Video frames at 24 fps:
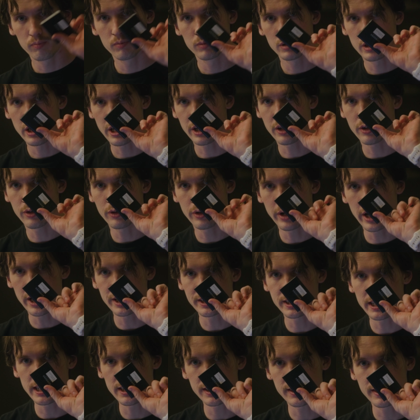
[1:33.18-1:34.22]
take your
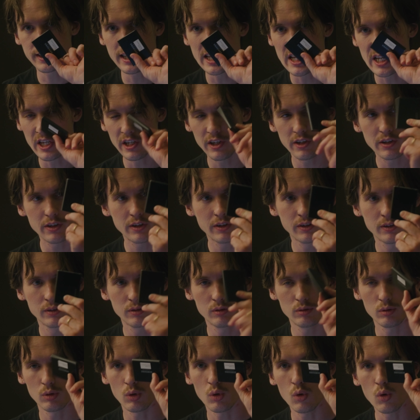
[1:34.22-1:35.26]
SSD
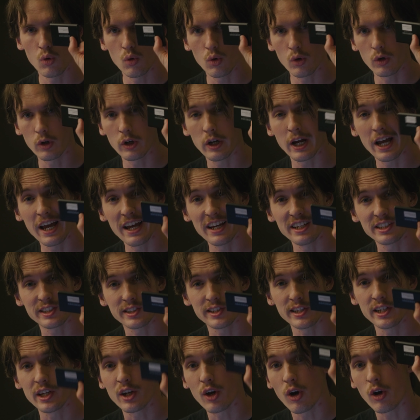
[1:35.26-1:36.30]
or
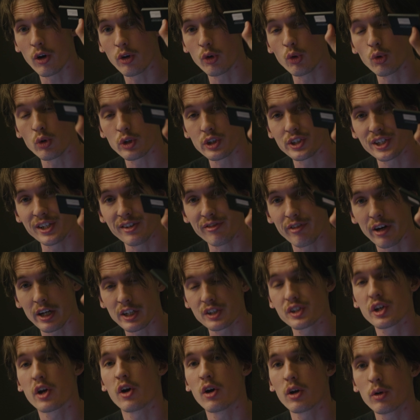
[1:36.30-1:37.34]
SD card or
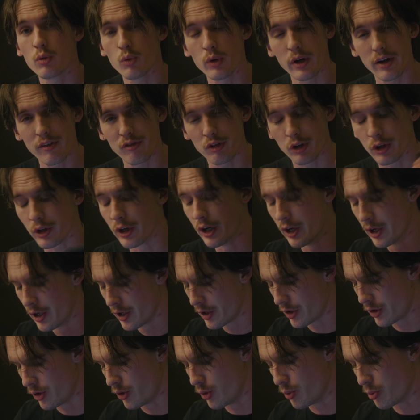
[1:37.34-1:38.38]
CFast card, whatever
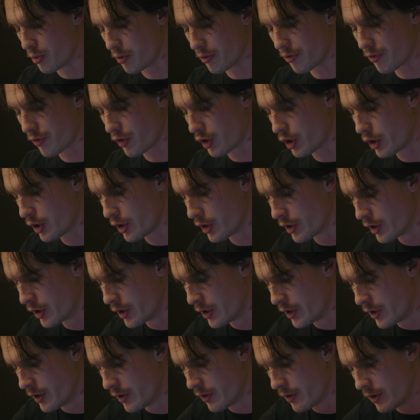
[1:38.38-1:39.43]
you prefer.
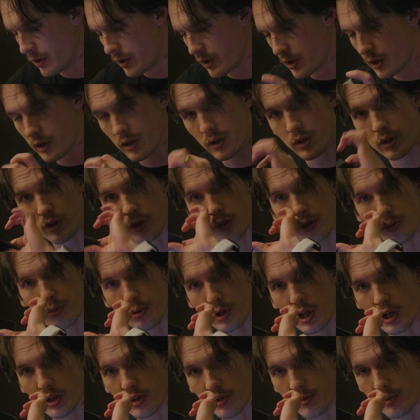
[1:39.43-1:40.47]
You
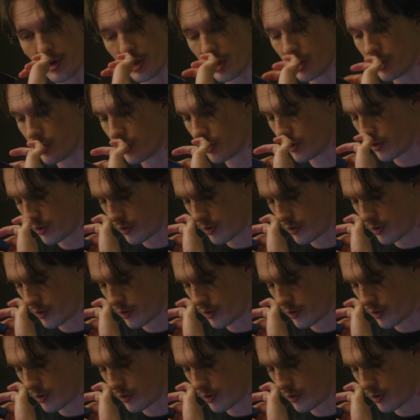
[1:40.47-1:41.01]
plug them in